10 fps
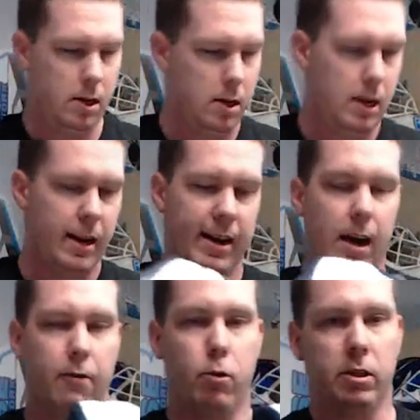Now,
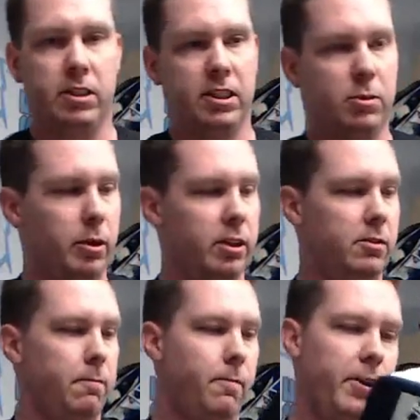of course, this one is
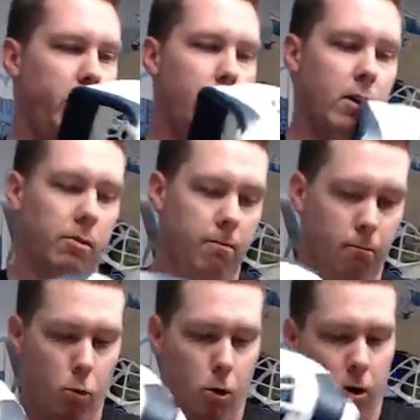very well
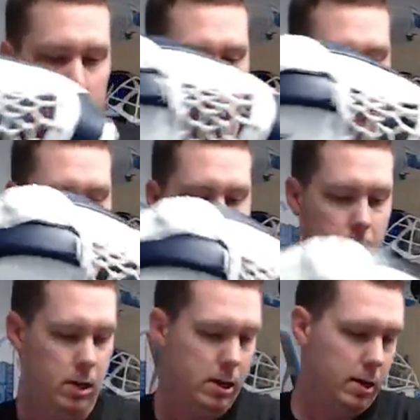worn.
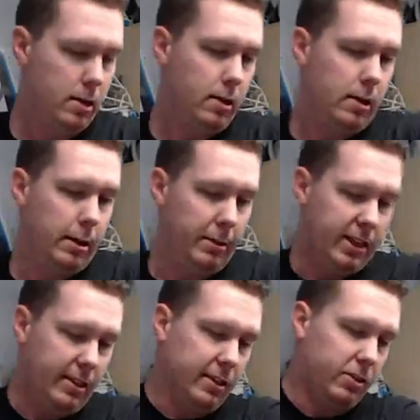Let me take
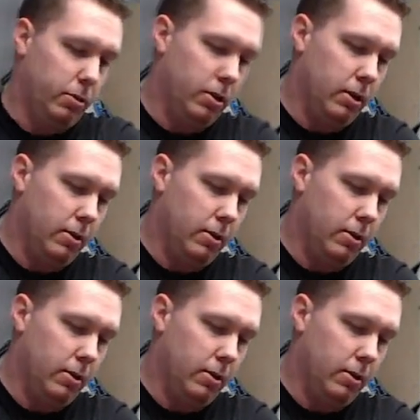this one off.